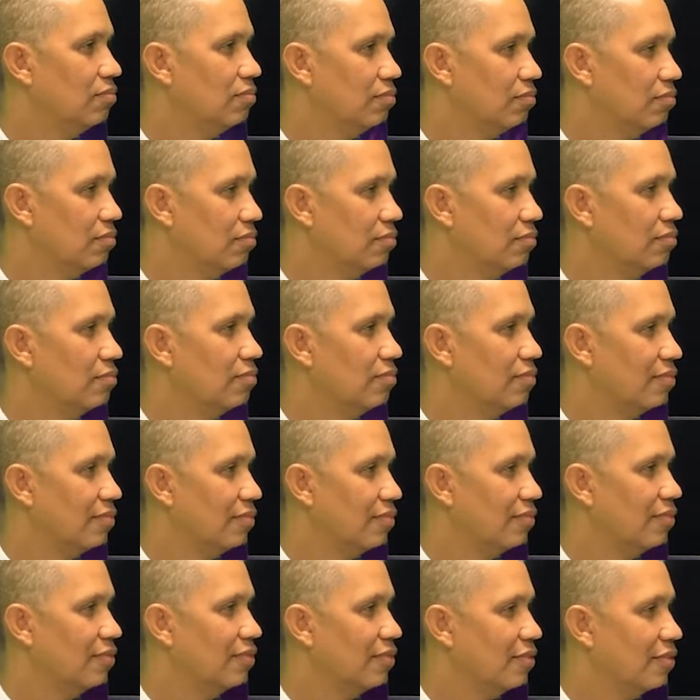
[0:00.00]

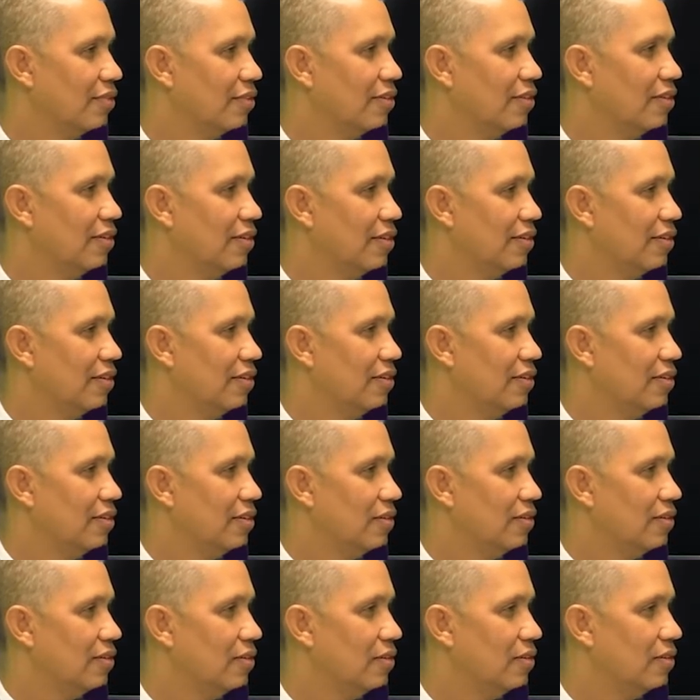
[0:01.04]

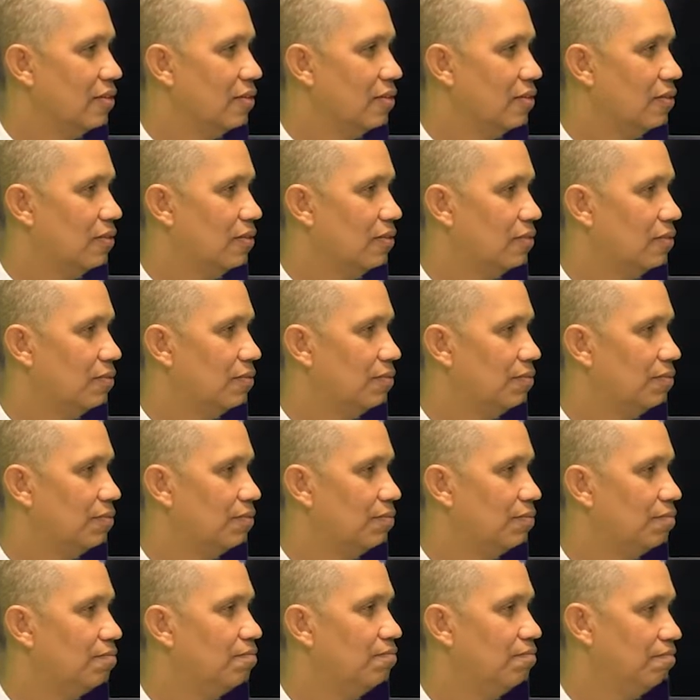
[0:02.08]

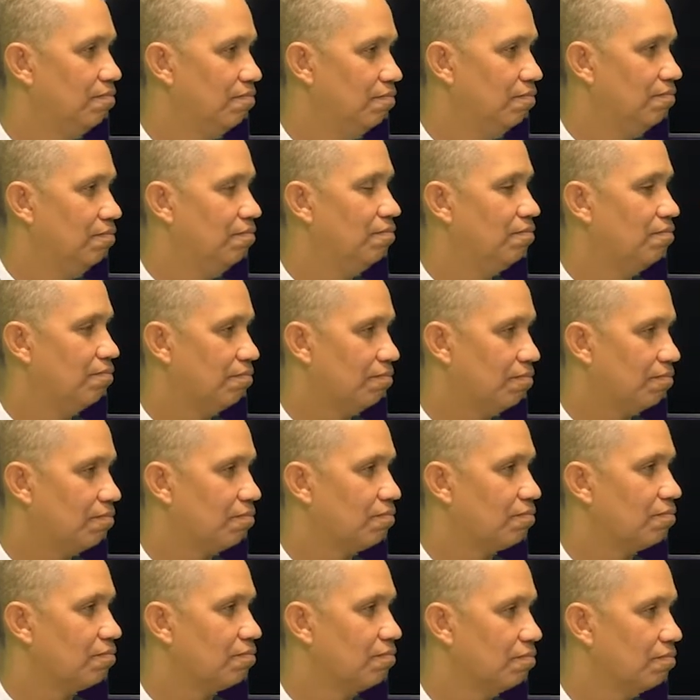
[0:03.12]

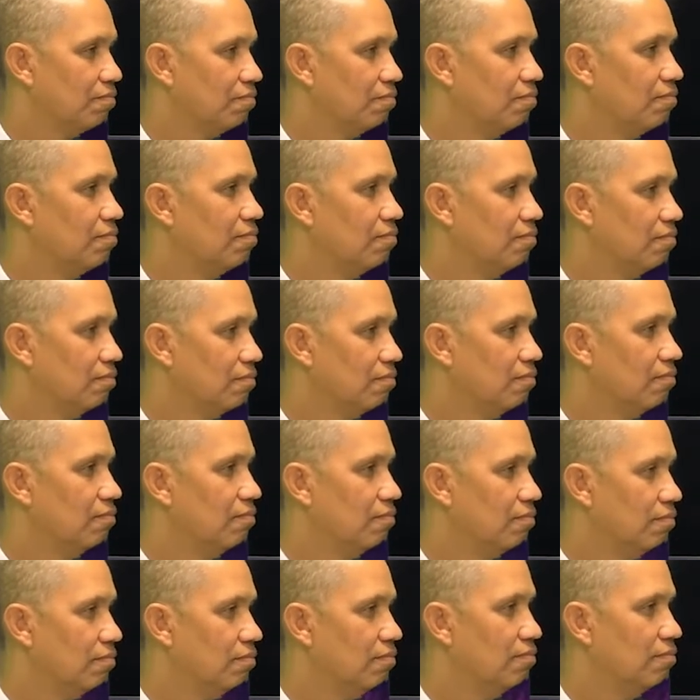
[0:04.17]

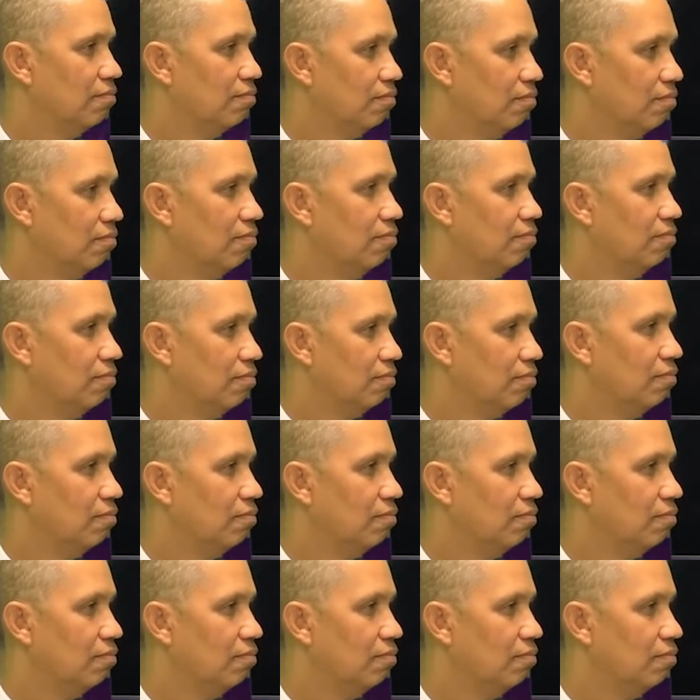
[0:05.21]
(not speaking)